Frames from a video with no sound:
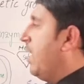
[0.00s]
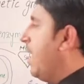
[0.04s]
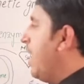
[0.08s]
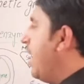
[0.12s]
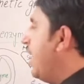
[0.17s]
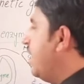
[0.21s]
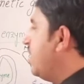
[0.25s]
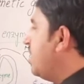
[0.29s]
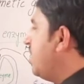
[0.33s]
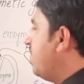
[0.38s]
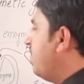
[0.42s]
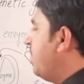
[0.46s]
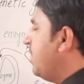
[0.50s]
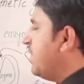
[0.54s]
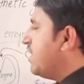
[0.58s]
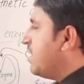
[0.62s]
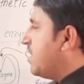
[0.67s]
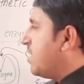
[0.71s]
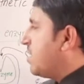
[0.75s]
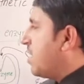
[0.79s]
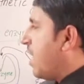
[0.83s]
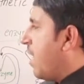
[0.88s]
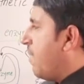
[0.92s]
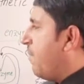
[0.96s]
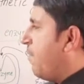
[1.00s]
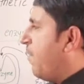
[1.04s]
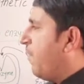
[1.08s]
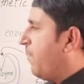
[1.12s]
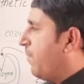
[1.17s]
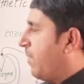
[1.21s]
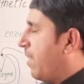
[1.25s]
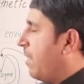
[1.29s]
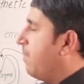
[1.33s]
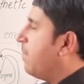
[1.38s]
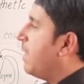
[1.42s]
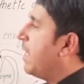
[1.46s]
ATP is a type
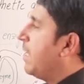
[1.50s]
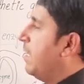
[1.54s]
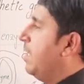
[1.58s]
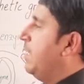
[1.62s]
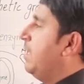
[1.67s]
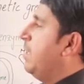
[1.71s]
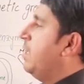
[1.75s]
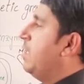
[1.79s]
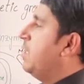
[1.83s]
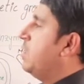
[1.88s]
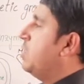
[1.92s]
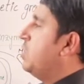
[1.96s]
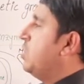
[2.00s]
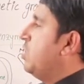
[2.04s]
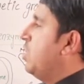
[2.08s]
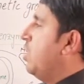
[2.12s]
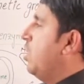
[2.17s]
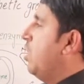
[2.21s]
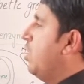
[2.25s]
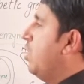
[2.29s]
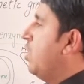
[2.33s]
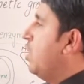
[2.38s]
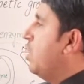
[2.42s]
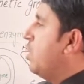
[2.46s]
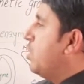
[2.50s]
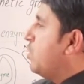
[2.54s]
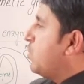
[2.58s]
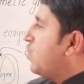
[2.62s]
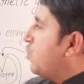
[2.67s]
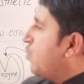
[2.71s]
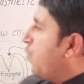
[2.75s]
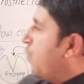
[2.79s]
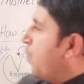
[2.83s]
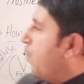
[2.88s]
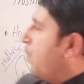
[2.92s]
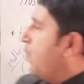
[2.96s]
of chemical energy.
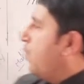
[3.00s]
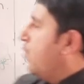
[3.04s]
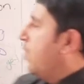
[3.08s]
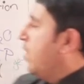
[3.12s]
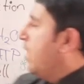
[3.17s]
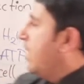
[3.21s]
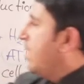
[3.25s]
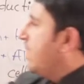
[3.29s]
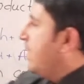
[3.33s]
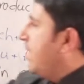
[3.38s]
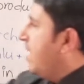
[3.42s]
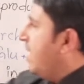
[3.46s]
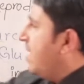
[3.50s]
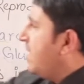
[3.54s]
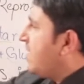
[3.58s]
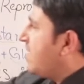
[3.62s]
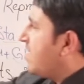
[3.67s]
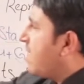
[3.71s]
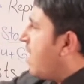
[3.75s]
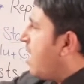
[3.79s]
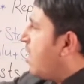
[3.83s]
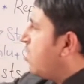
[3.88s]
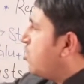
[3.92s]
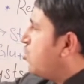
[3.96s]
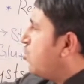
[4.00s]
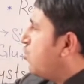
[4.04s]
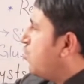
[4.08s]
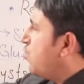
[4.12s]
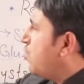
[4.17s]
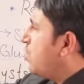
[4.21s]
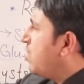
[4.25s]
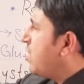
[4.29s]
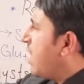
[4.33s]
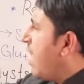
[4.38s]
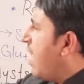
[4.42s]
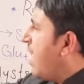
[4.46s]
So these are
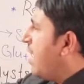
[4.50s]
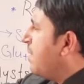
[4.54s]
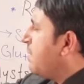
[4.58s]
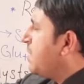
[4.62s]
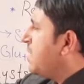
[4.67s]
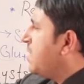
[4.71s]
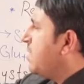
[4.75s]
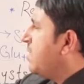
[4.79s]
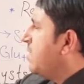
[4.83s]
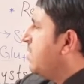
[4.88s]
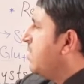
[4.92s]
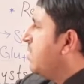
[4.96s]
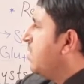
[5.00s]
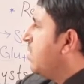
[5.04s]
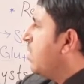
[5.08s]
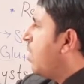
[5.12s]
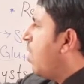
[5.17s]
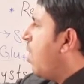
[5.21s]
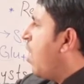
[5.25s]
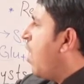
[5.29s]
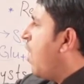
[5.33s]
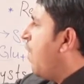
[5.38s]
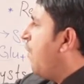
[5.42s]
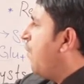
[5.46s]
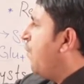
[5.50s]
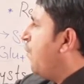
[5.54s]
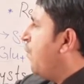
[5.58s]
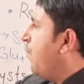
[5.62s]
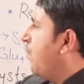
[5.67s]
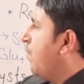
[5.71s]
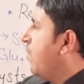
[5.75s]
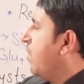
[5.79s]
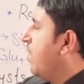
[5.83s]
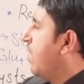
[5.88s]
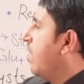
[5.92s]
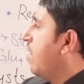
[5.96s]
two types of
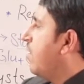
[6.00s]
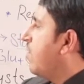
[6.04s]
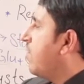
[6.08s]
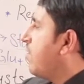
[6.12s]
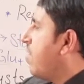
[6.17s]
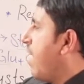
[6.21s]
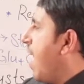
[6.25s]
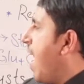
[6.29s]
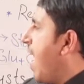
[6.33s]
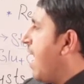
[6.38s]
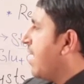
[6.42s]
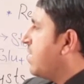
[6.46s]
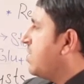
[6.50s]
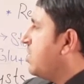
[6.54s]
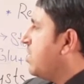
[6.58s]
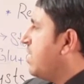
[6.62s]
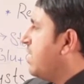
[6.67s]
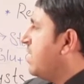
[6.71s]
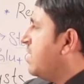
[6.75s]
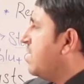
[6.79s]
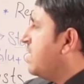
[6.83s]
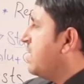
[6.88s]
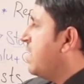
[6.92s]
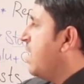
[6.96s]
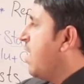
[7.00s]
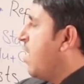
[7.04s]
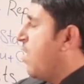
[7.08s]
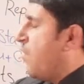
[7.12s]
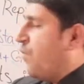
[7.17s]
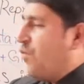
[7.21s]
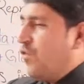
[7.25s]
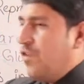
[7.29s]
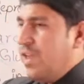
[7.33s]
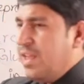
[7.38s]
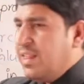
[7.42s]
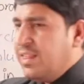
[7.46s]
reactions.
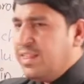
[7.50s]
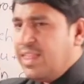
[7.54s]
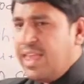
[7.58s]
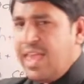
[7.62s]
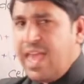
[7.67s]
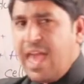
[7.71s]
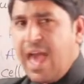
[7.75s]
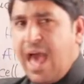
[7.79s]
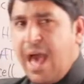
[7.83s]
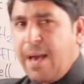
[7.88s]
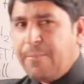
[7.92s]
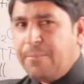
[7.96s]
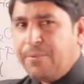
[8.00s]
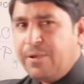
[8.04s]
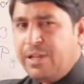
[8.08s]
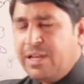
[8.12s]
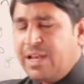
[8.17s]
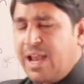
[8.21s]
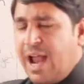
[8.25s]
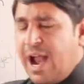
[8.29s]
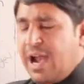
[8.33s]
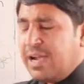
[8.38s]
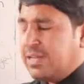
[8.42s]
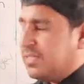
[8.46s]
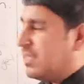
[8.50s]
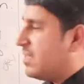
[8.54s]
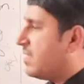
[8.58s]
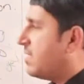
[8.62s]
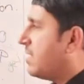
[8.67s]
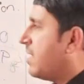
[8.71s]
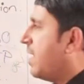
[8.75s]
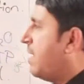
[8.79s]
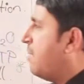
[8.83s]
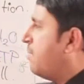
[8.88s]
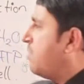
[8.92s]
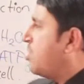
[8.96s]
When they happen at the
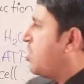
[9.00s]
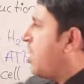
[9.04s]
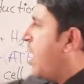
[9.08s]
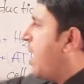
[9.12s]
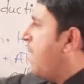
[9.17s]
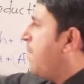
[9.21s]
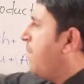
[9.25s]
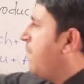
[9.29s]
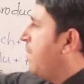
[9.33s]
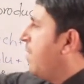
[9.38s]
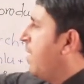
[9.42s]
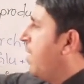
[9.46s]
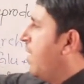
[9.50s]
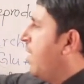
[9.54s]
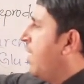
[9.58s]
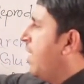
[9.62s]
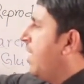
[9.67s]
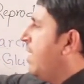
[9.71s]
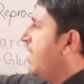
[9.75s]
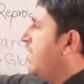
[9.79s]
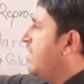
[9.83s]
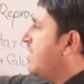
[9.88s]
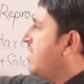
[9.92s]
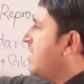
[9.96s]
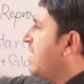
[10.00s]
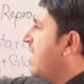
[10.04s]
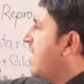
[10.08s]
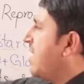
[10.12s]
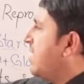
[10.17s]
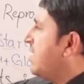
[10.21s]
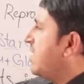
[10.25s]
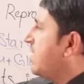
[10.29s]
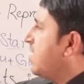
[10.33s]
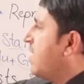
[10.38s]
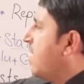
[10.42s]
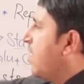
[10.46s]
same time in
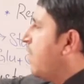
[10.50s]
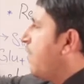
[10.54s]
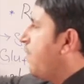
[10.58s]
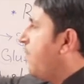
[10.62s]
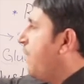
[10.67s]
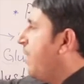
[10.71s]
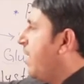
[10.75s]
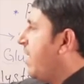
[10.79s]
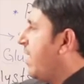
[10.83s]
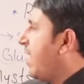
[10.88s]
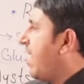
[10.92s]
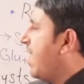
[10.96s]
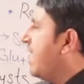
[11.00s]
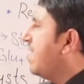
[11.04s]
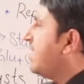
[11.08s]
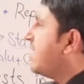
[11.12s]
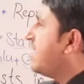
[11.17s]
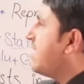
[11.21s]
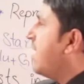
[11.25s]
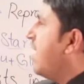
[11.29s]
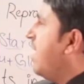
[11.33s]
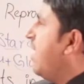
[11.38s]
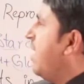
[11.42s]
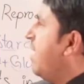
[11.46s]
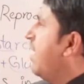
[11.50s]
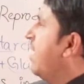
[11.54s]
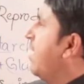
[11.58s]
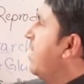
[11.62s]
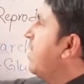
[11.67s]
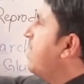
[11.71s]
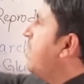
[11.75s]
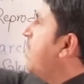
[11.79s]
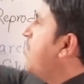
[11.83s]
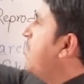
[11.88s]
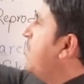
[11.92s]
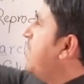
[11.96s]
cells, we can say
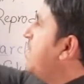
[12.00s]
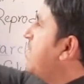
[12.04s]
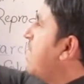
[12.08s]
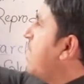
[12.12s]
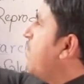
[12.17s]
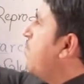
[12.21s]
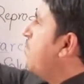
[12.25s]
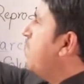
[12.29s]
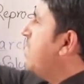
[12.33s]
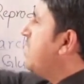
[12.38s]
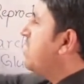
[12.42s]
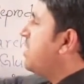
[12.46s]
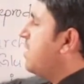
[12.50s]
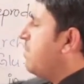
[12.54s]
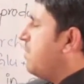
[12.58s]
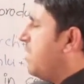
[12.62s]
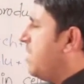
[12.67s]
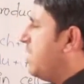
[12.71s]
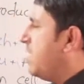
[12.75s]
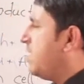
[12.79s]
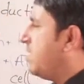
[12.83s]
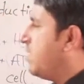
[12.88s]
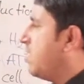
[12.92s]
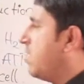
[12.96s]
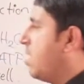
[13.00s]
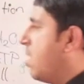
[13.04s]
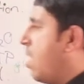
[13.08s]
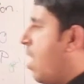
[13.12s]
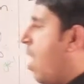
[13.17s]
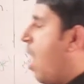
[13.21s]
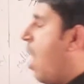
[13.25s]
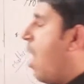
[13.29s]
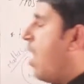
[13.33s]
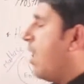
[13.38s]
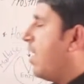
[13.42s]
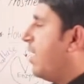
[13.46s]
the metabolism is
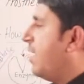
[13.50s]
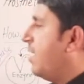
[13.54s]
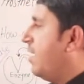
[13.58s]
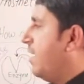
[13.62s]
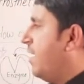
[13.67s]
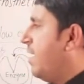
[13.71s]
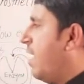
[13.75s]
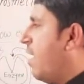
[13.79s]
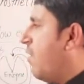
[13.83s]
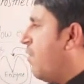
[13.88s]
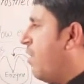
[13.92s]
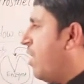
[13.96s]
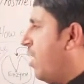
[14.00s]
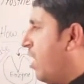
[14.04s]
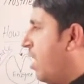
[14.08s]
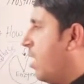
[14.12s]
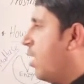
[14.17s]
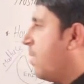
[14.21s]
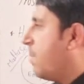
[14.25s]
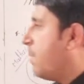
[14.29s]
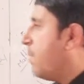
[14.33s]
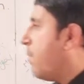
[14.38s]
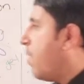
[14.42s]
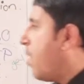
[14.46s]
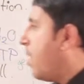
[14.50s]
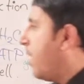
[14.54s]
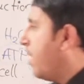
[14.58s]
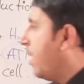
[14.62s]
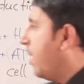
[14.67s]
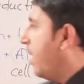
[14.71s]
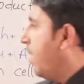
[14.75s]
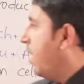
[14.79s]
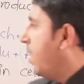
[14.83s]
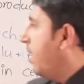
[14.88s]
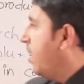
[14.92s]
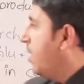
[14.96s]
occurred in our
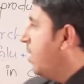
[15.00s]
body.